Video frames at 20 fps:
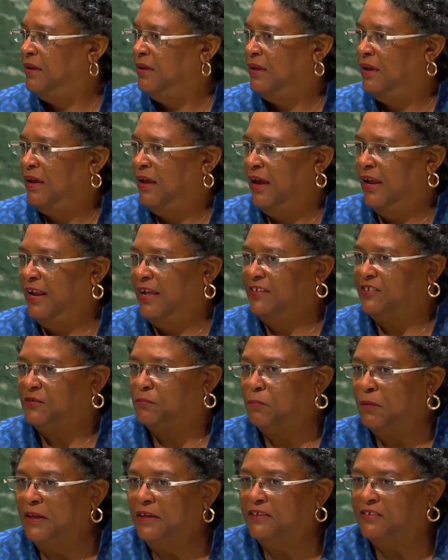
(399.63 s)
And I
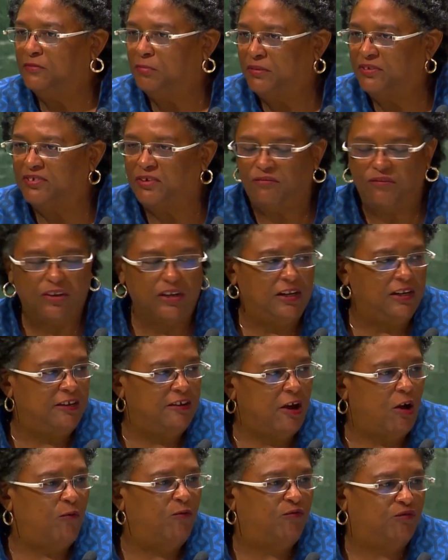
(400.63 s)
speak specifically
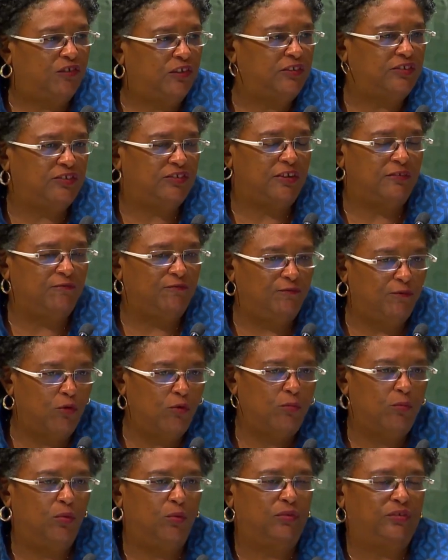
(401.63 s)
now first and
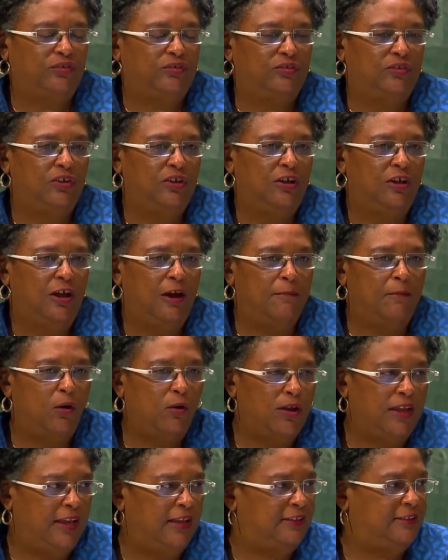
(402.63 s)
foremost
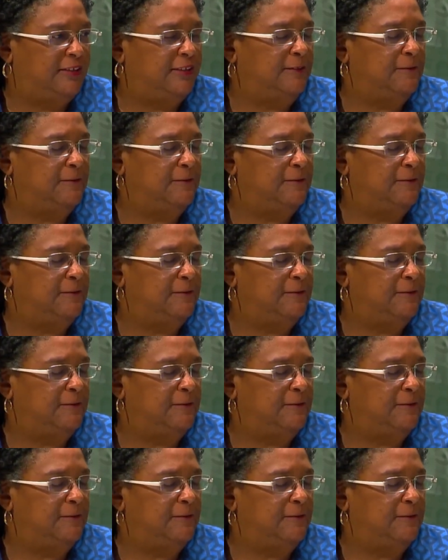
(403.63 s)
about Haiti.